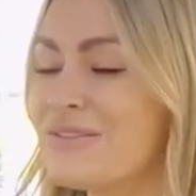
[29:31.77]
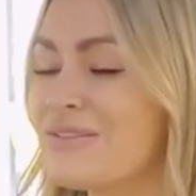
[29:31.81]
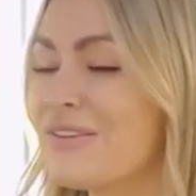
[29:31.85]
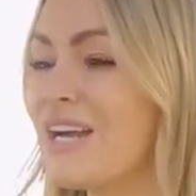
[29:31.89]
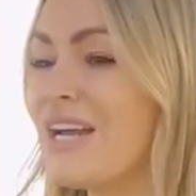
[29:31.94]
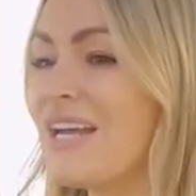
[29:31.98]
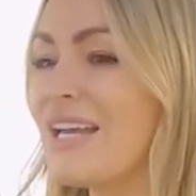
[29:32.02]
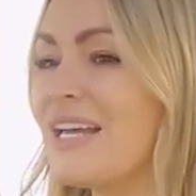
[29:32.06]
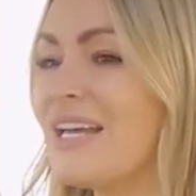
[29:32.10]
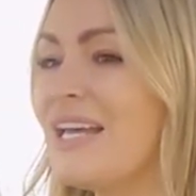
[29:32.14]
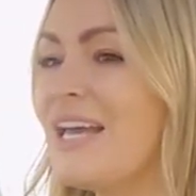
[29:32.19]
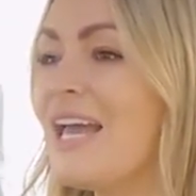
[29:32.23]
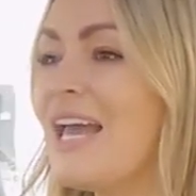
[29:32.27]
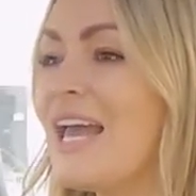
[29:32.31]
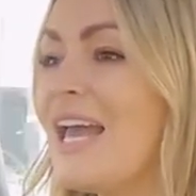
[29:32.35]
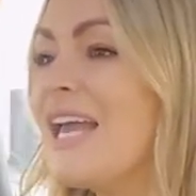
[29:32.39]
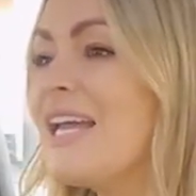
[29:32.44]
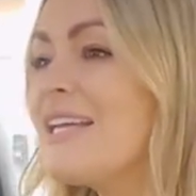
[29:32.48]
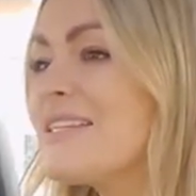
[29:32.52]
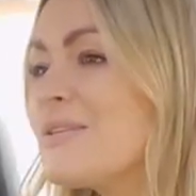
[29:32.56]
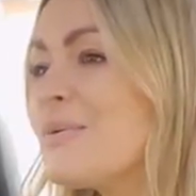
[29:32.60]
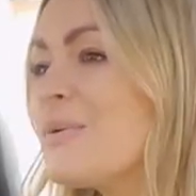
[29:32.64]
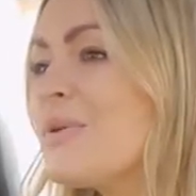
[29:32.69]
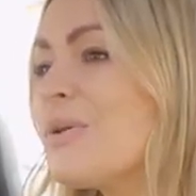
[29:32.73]
He's great.
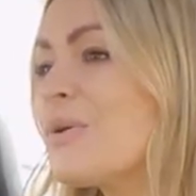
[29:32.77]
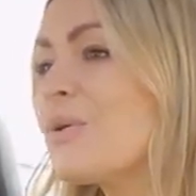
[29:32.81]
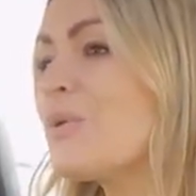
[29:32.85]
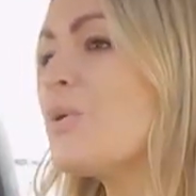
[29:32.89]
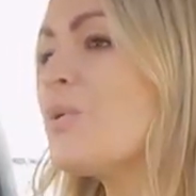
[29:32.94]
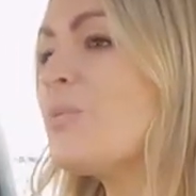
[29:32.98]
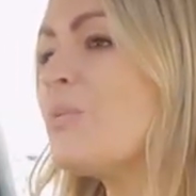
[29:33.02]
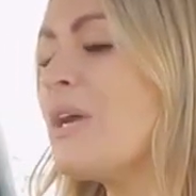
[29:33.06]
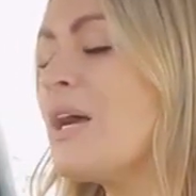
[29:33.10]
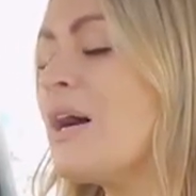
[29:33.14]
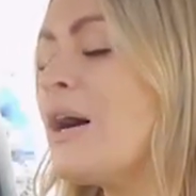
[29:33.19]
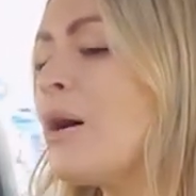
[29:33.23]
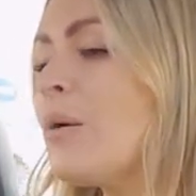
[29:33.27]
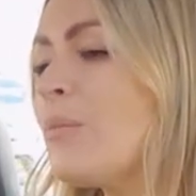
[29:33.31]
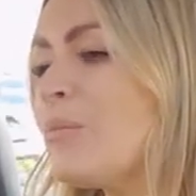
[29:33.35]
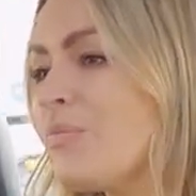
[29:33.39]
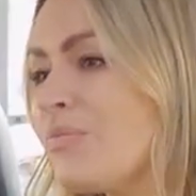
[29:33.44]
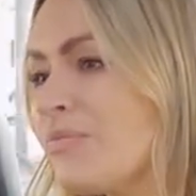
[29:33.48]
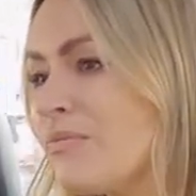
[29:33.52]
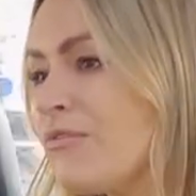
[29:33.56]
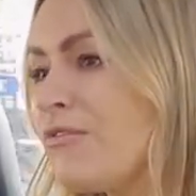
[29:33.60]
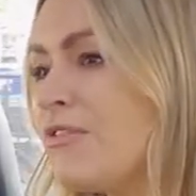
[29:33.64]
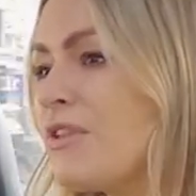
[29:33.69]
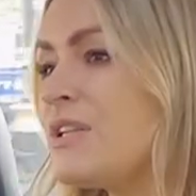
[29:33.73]
He's the one that called me
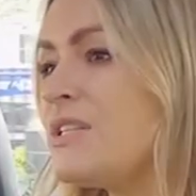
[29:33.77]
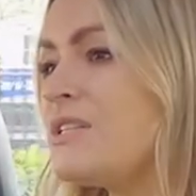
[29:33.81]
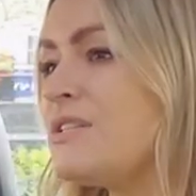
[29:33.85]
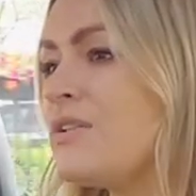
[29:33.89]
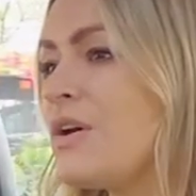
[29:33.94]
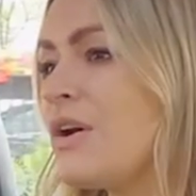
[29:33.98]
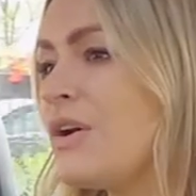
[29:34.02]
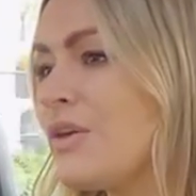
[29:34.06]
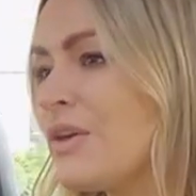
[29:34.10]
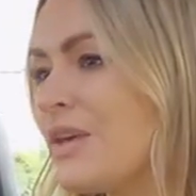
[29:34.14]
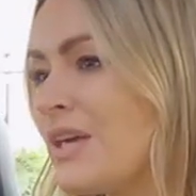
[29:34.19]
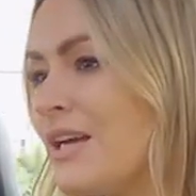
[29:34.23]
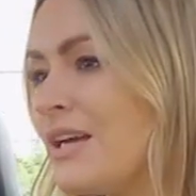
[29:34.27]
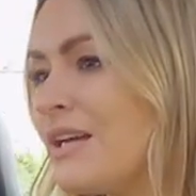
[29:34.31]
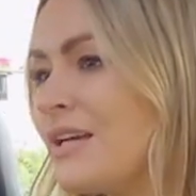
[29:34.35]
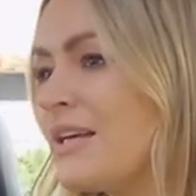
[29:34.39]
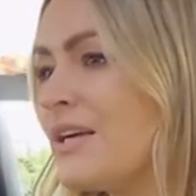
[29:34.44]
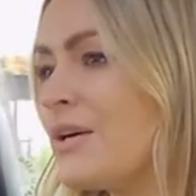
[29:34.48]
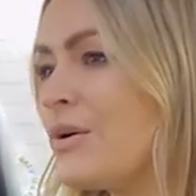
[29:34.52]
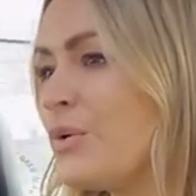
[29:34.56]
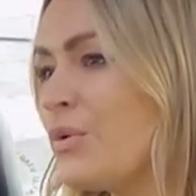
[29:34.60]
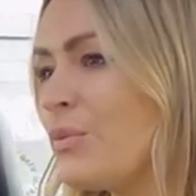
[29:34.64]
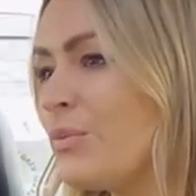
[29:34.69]
up for the DAZN gig.